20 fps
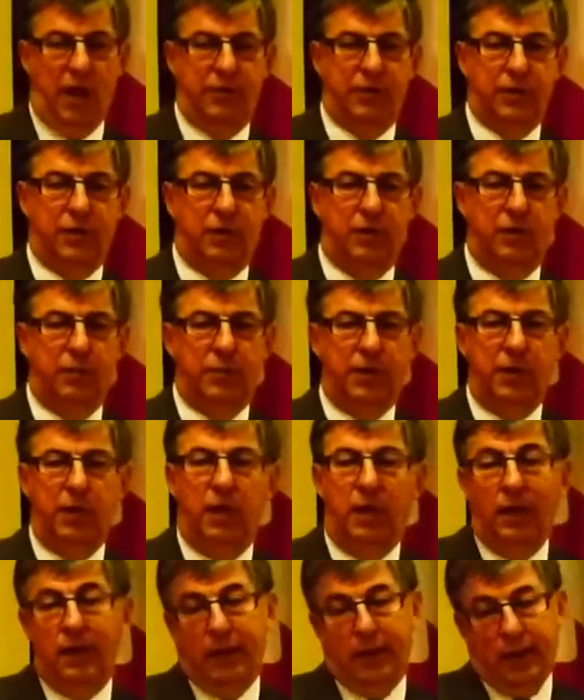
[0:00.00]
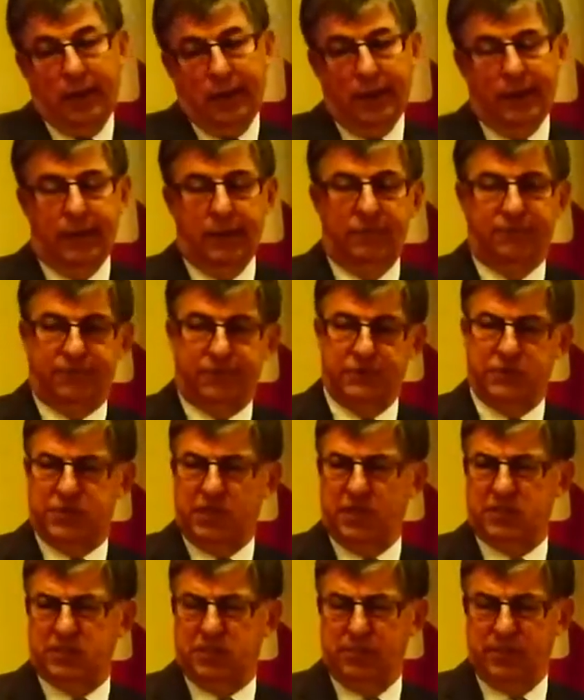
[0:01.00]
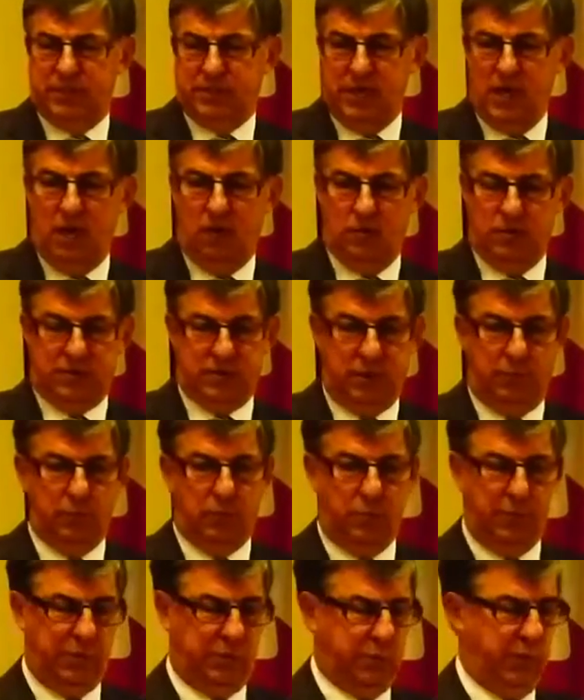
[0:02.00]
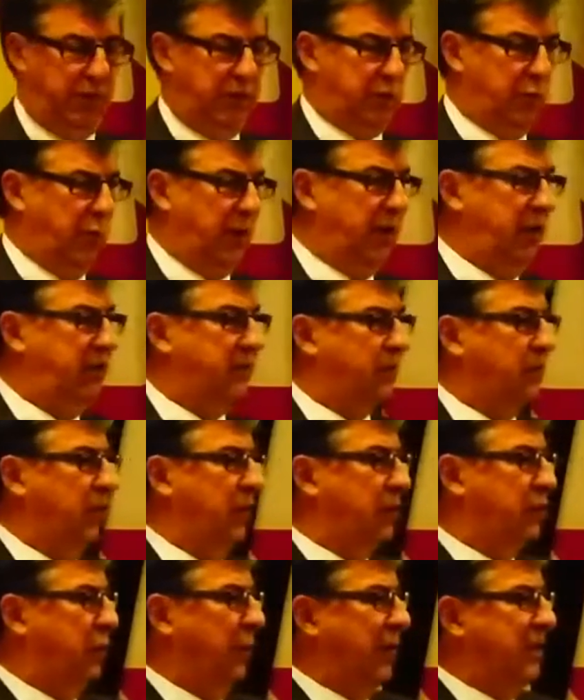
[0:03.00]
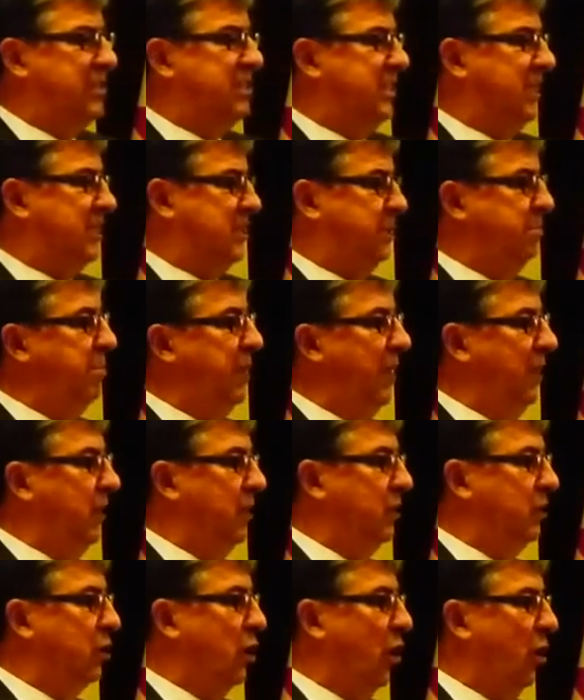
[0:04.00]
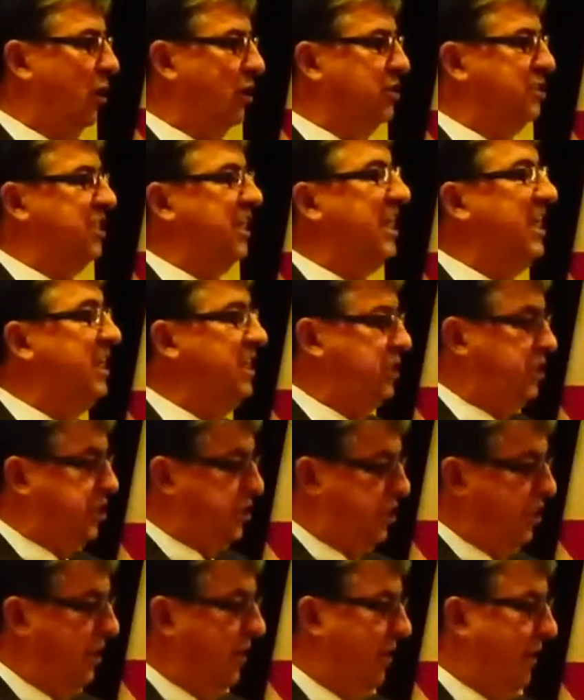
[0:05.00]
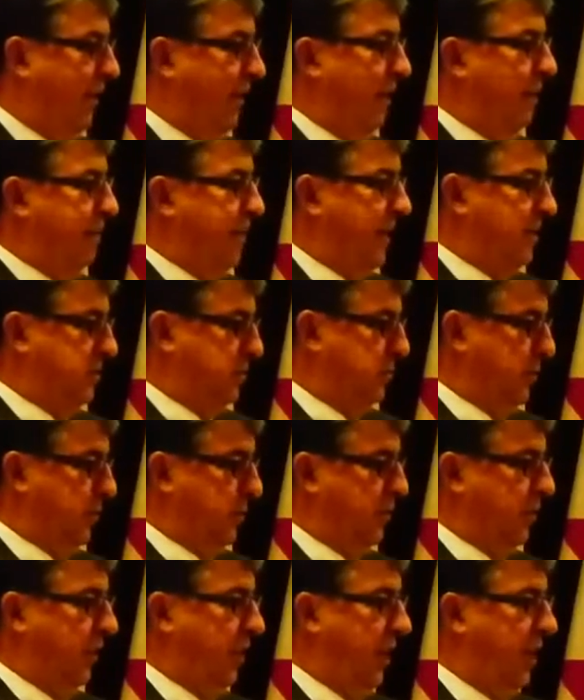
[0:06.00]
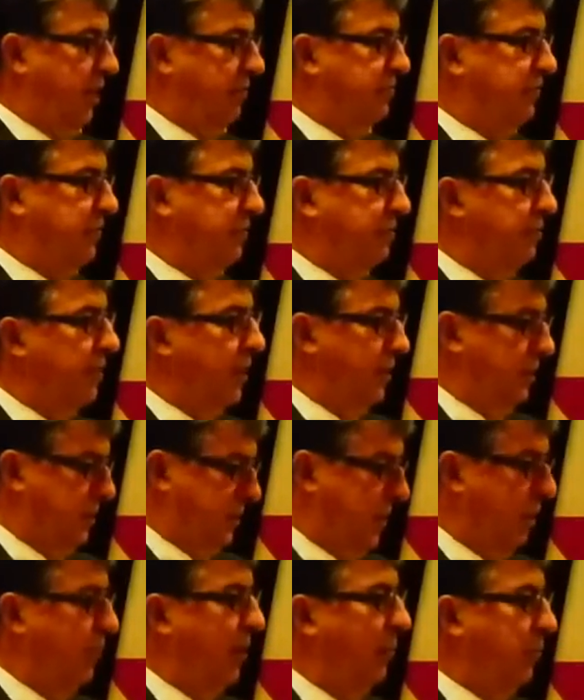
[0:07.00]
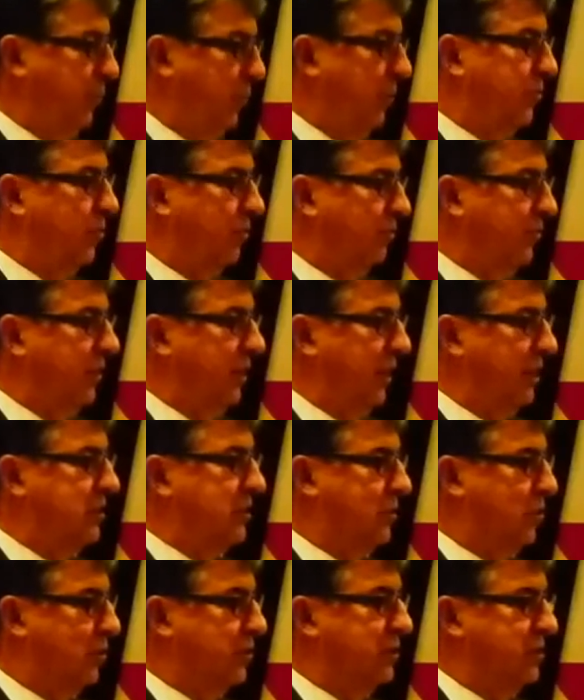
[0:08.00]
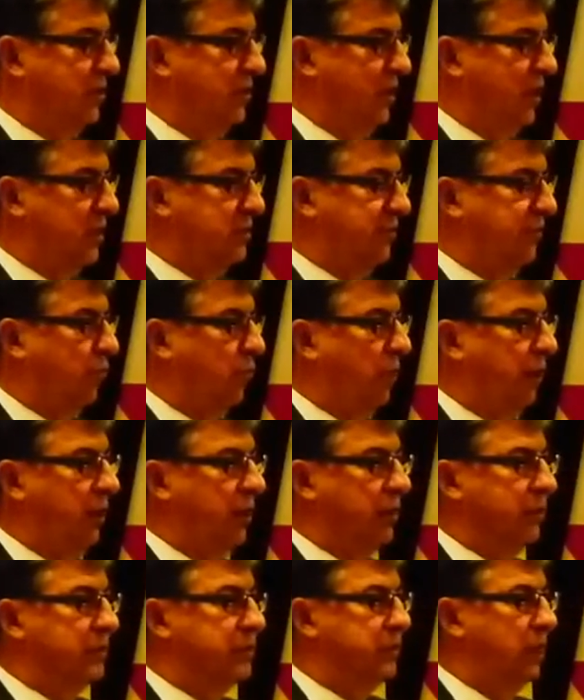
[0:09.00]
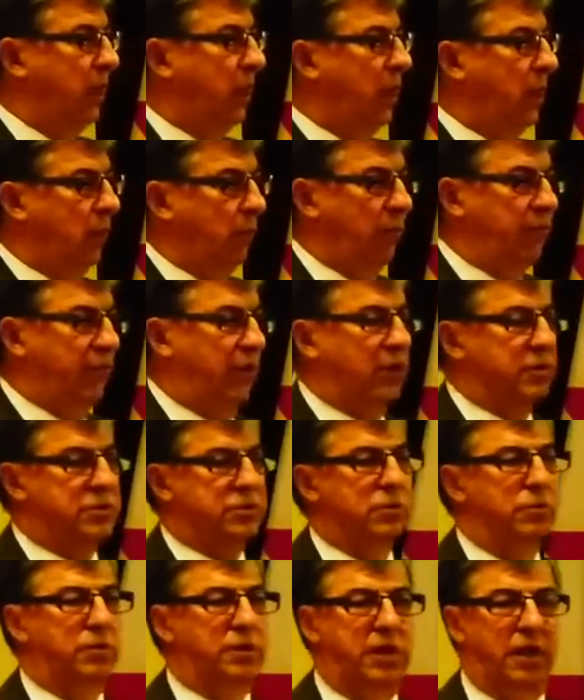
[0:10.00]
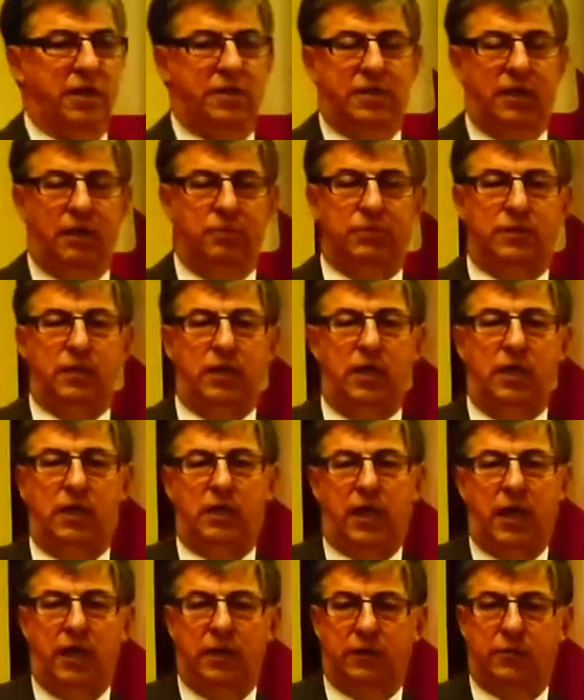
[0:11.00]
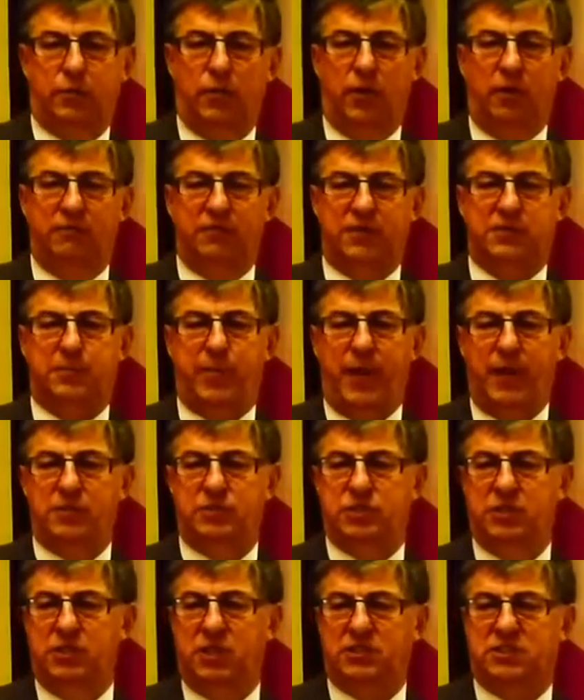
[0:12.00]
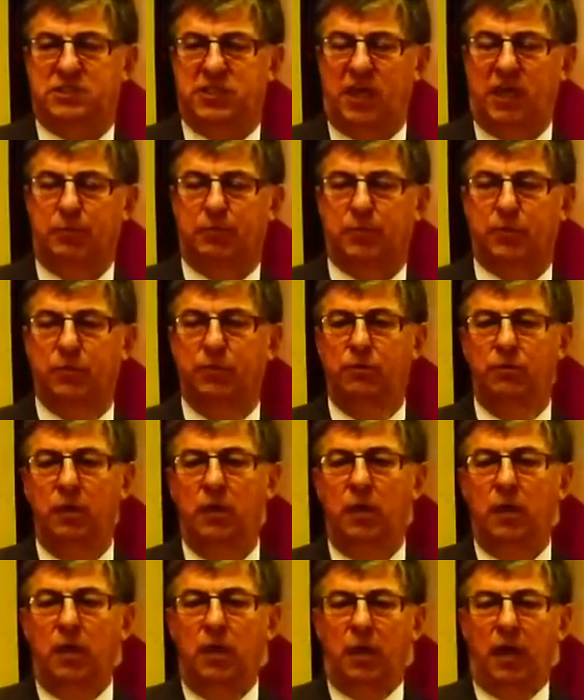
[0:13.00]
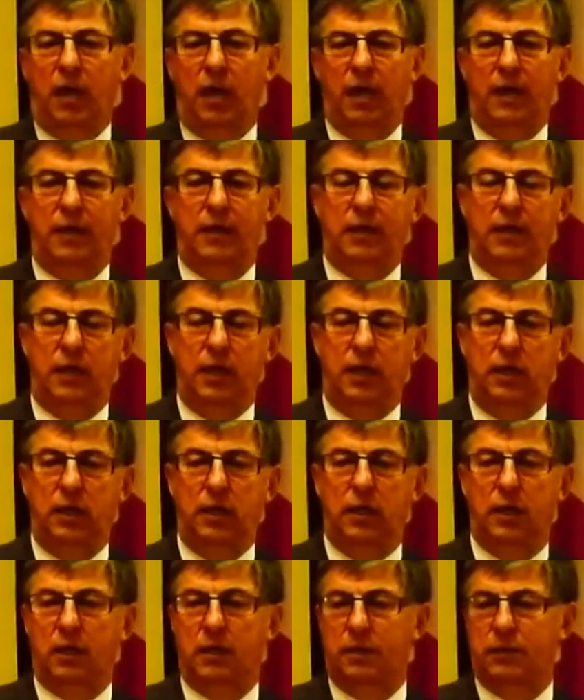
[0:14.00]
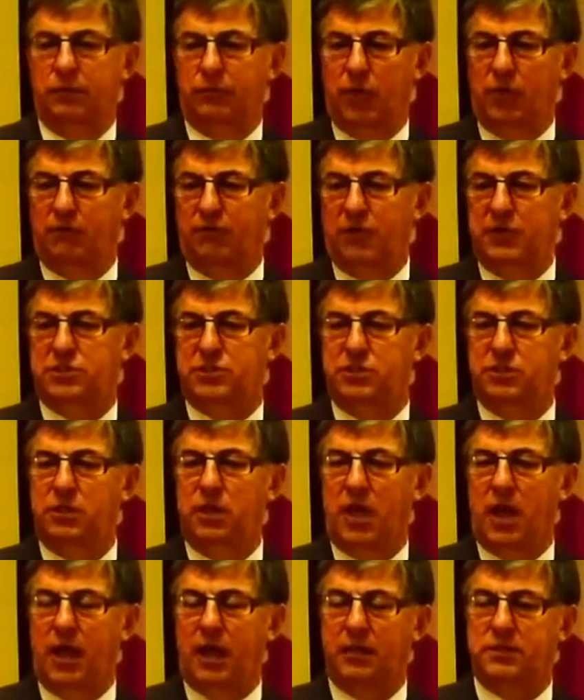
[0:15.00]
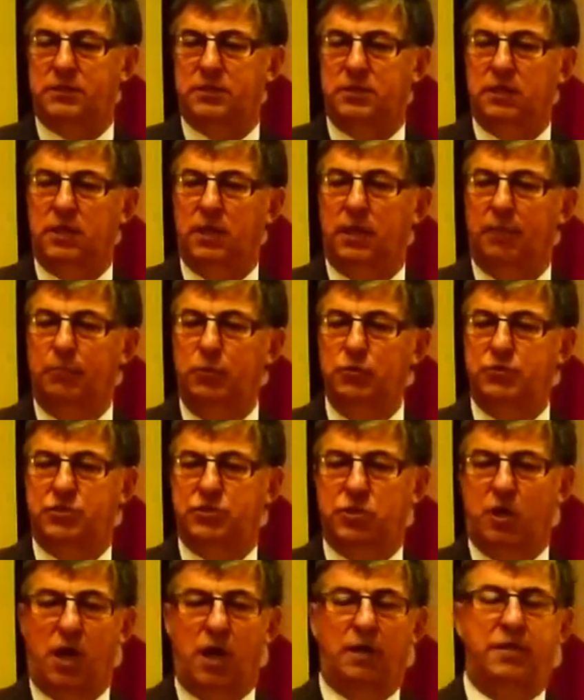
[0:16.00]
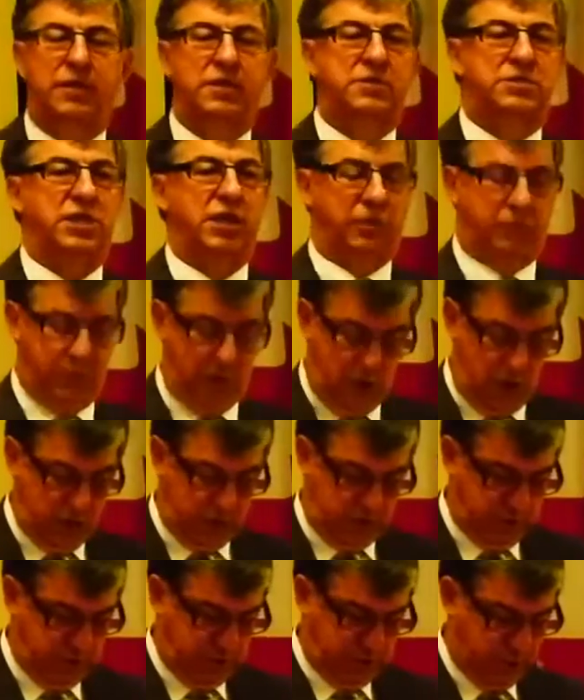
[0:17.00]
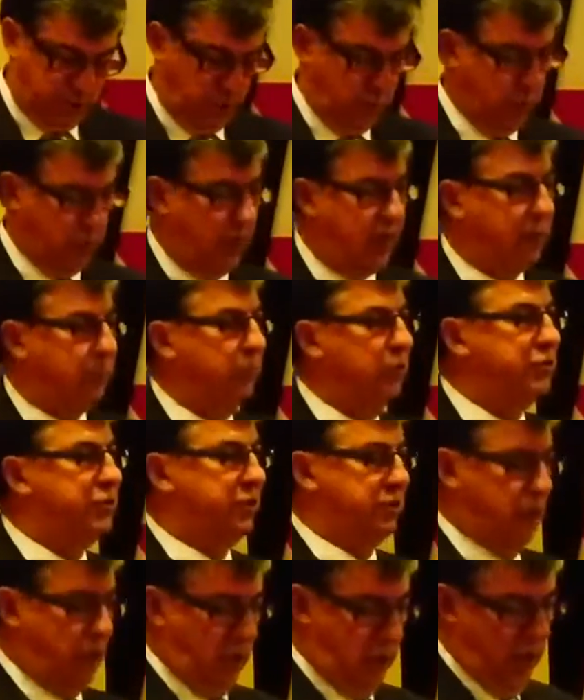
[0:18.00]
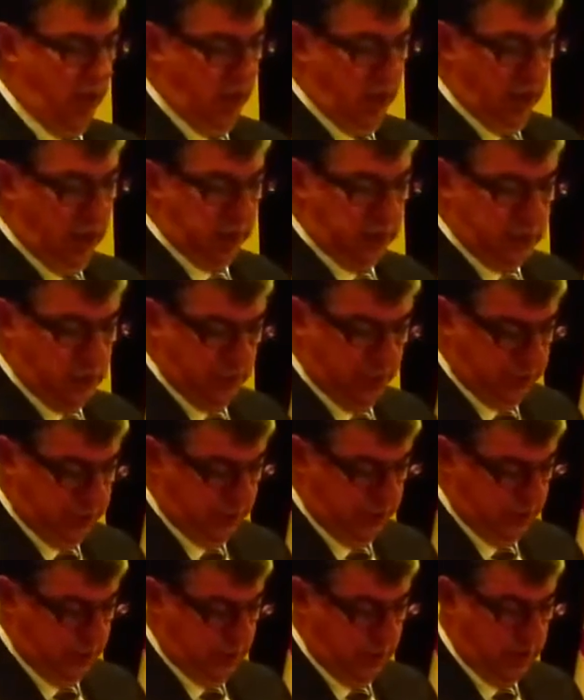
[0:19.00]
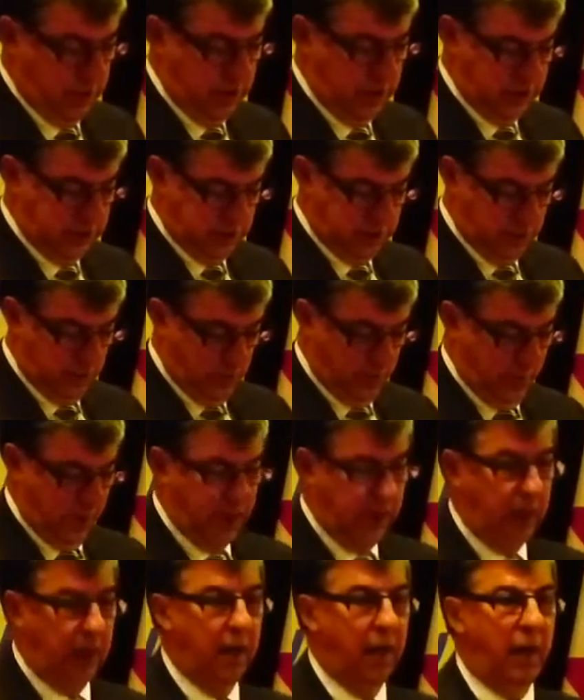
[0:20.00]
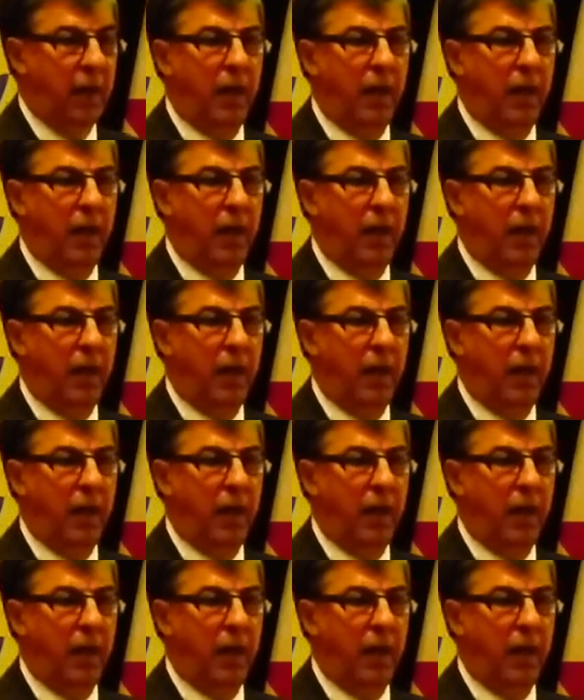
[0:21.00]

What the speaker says: They're going to be, first estimates now are somewhere between $23 and $26 million each. That's what we're going to have to come up with over the course of the next 4 years. We've also kicked out the K-12 expansion at St. Brew and a renovation at Moose Jaw. The Sacred Heart School at Moose Jaw is going to need some more money.